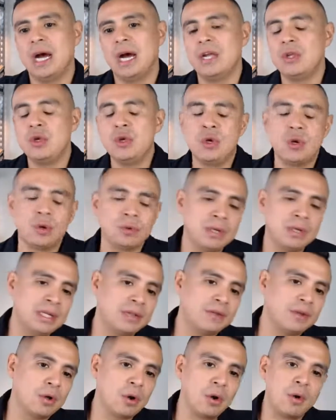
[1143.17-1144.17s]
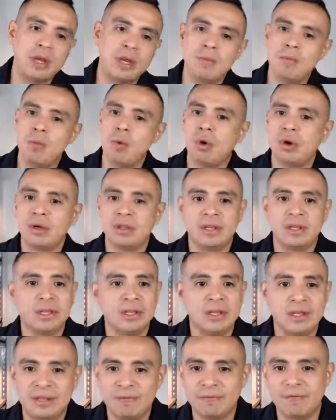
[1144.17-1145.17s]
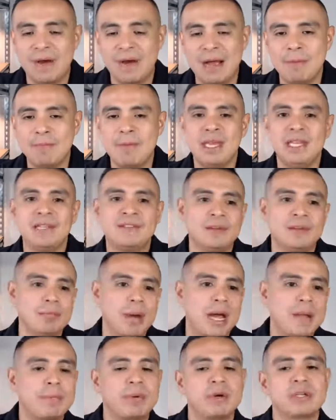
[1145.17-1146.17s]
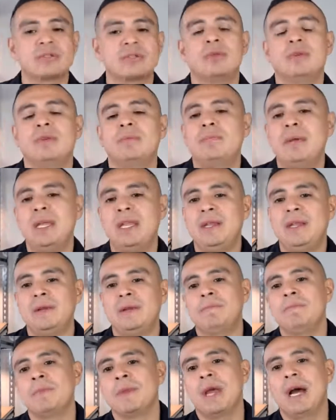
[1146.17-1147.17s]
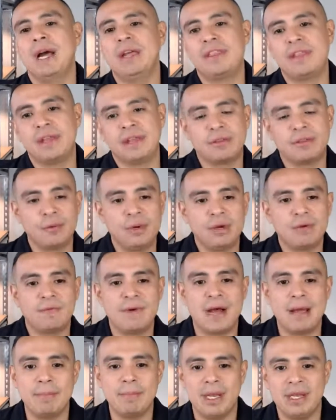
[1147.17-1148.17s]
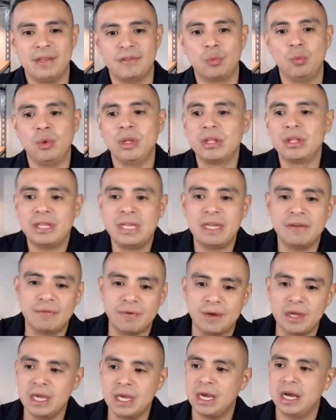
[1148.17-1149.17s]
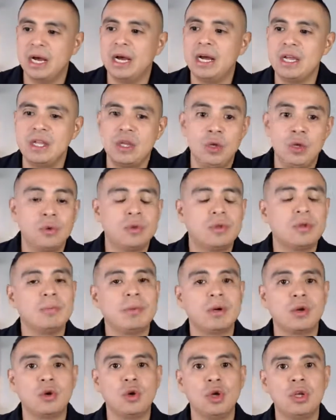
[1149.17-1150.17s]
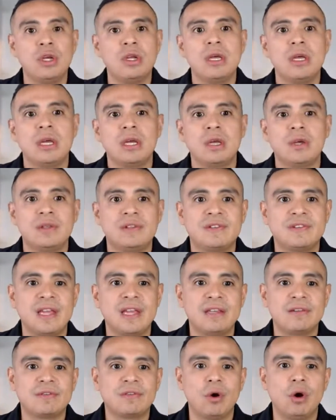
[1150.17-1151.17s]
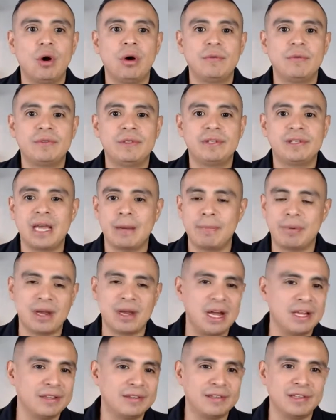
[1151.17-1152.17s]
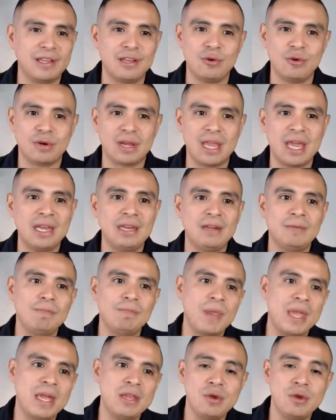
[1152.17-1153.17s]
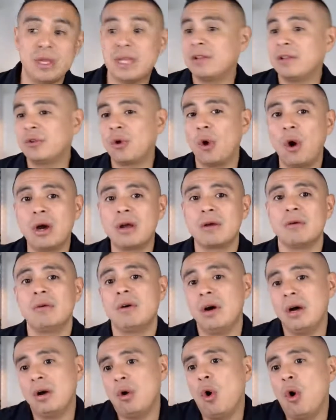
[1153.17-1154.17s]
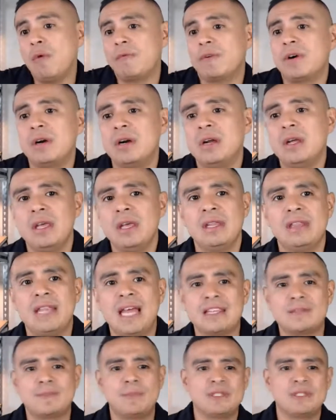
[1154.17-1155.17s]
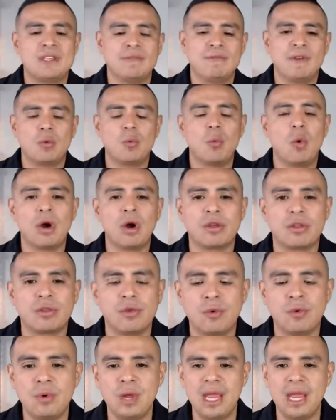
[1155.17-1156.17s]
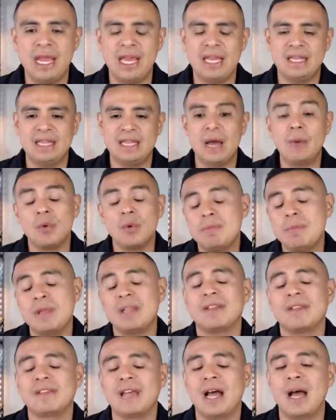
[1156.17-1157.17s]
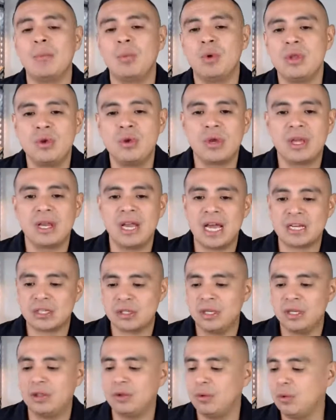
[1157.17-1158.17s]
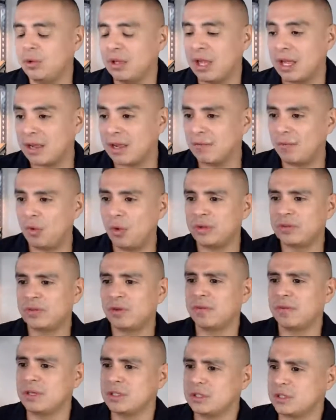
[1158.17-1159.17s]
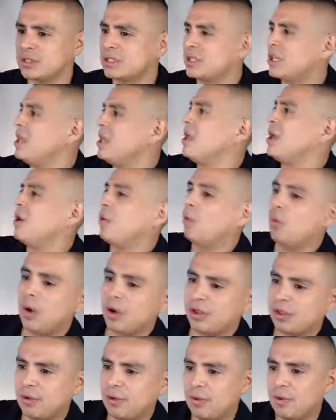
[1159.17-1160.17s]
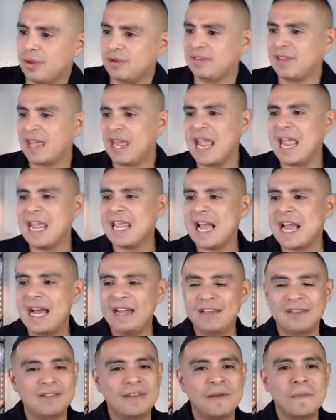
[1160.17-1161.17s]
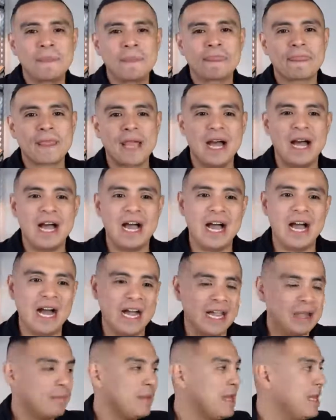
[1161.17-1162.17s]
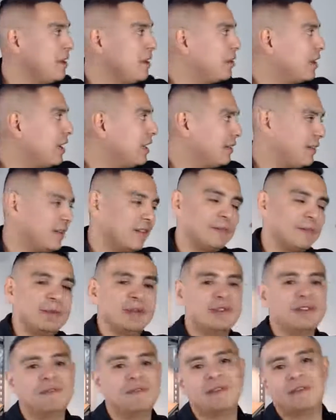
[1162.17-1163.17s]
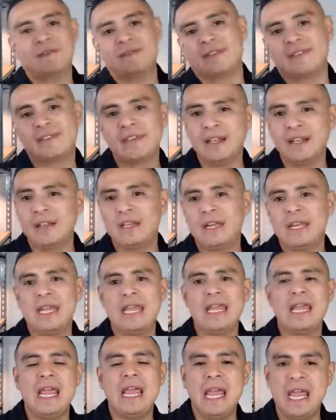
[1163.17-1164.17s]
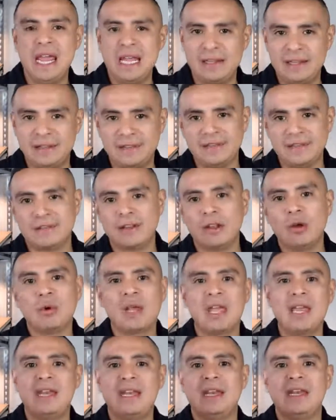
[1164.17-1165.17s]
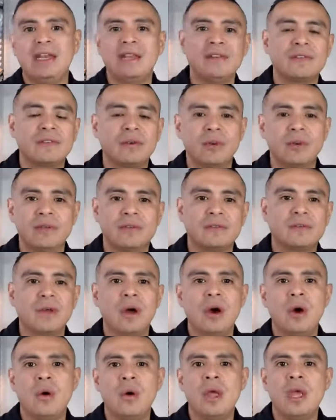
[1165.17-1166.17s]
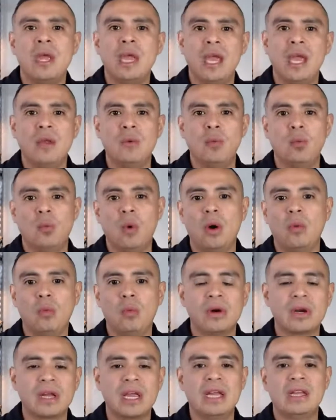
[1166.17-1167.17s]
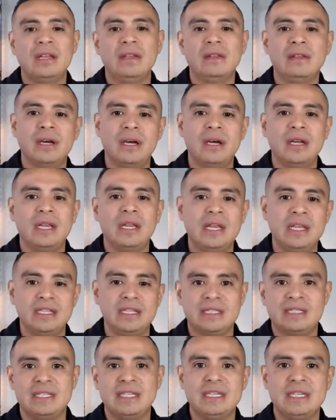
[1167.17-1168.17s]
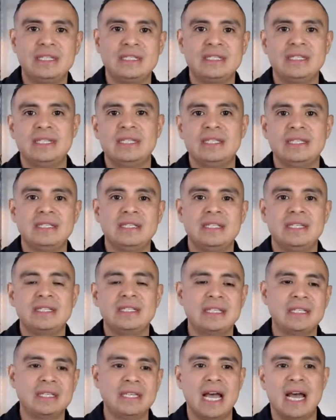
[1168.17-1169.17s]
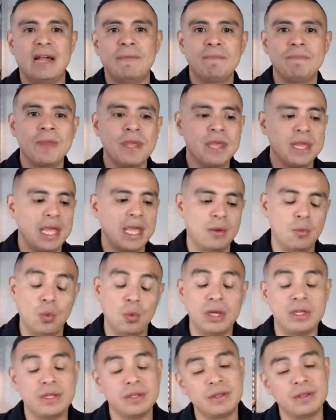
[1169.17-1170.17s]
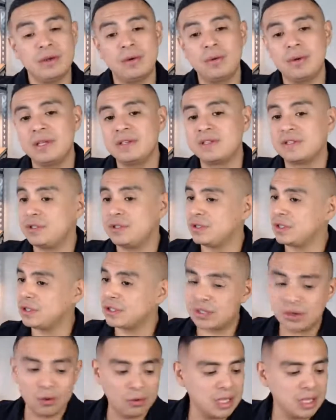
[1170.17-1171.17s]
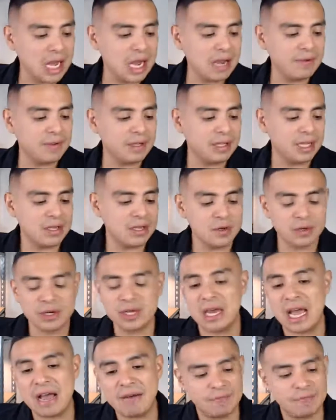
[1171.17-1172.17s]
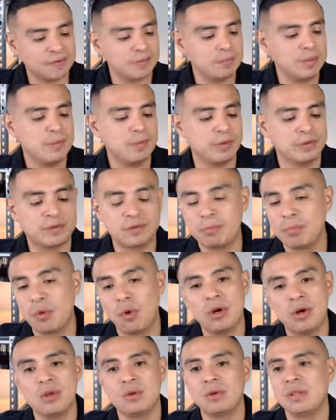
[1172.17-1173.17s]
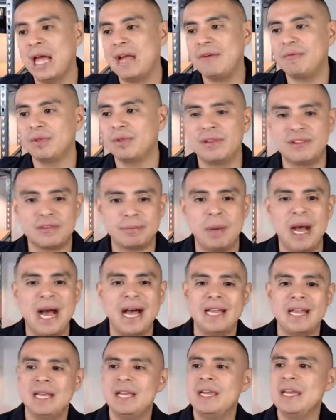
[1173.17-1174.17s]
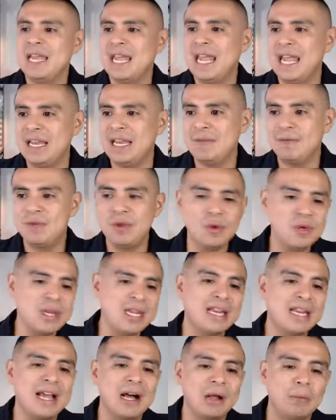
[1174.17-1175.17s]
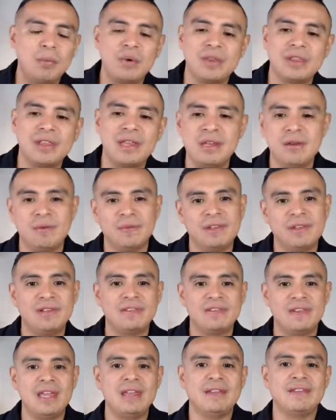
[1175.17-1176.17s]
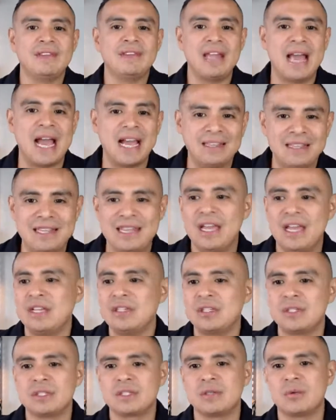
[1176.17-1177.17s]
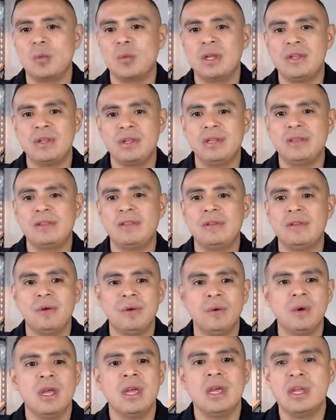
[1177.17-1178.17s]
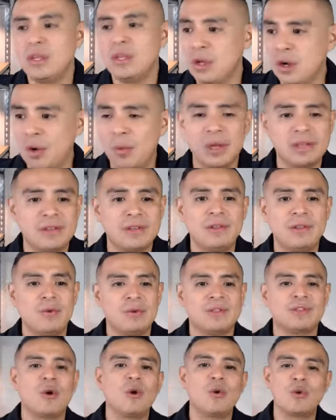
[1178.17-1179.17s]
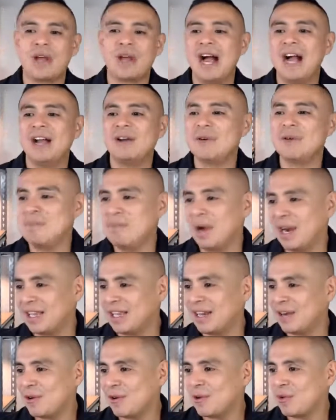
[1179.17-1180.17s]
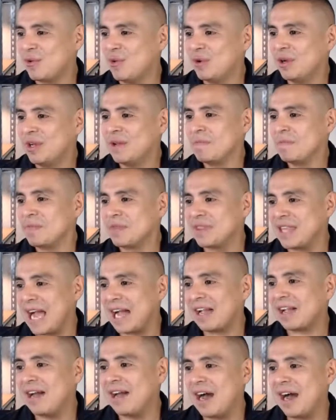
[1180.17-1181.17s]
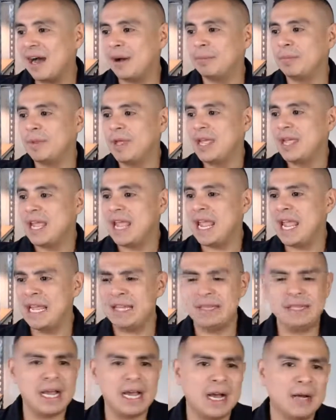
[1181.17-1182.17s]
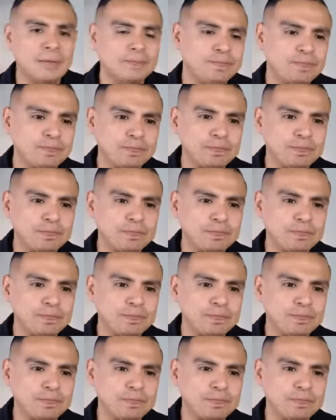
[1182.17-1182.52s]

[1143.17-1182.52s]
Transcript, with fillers: You don't need to go any more than 5 minutes. In my personal opinion, I think 3 to 5 minutes will give YouTube a good sense of the type of content that you're getting, and you can talk over that specific walkthrough, and that would be the time when you can actually do like a voiceover and just walk through and say, hey guys, I am here at this specific facility and this is located in so and so, and what we're getting done is this, this, this, and that. And what you do is you just go live, and then you're gonna have some people support you live on the spot. And if you need help with any of these things and ideations and what you need to do, you know what to do is go to concretemarketingcrew.com and